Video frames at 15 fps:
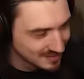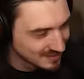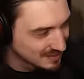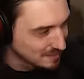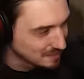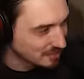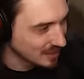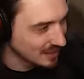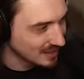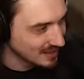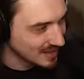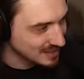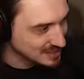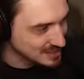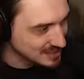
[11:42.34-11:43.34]
But
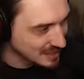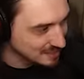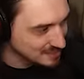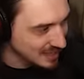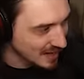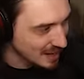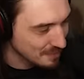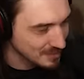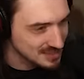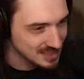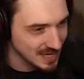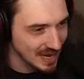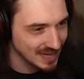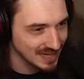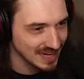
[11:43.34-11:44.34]
at the same time, it's
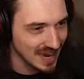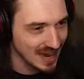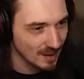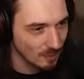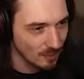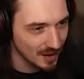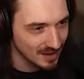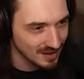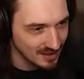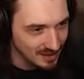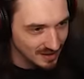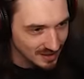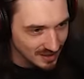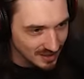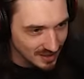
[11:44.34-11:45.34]
like, yeah, what?
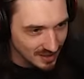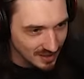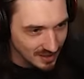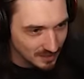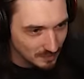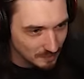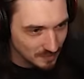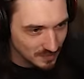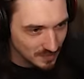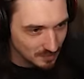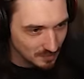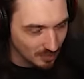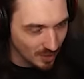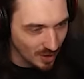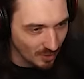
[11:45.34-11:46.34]

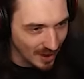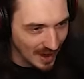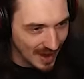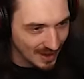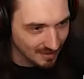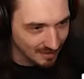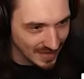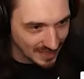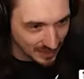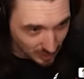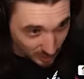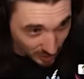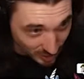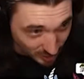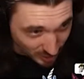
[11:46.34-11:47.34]
Bro had, like,
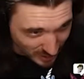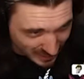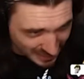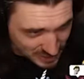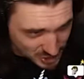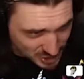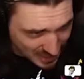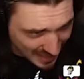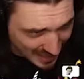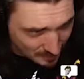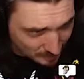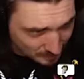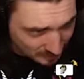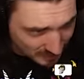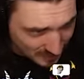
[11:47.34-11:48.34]
look at this chat.
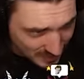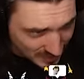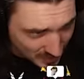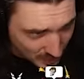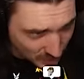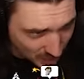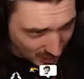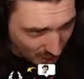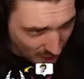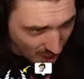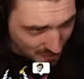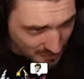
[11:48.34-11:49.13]
Look at all the